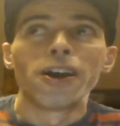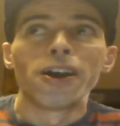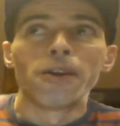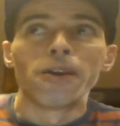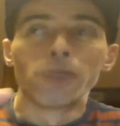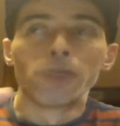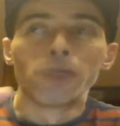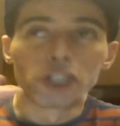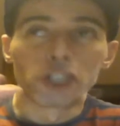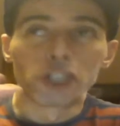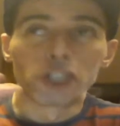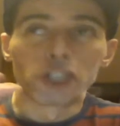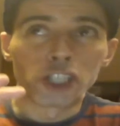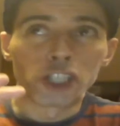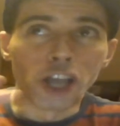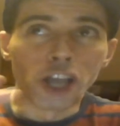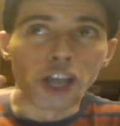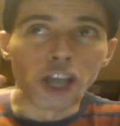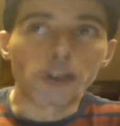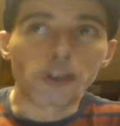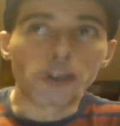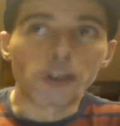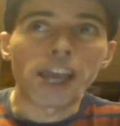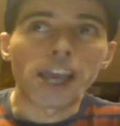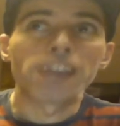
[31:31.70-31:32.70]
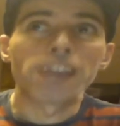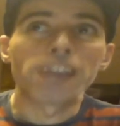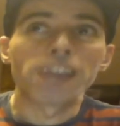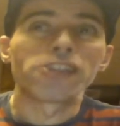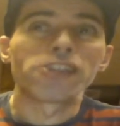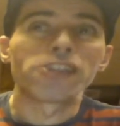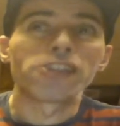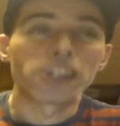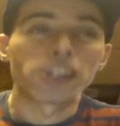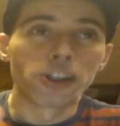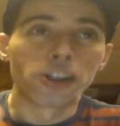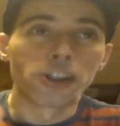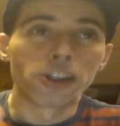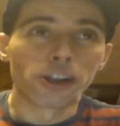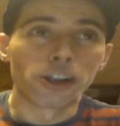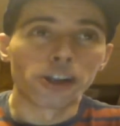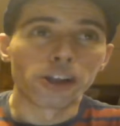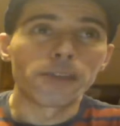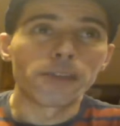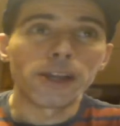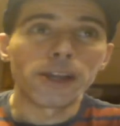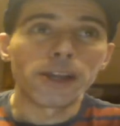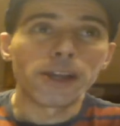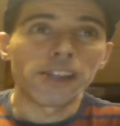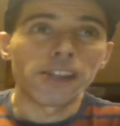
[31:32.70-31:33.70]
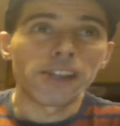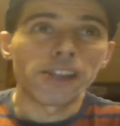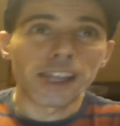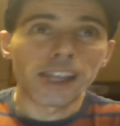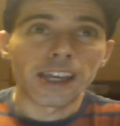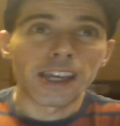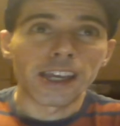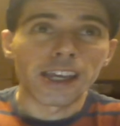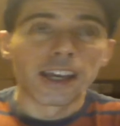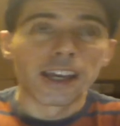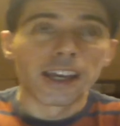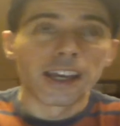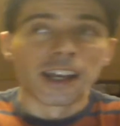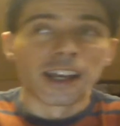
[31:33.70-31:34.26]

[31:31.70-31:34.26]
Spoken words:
showcase your community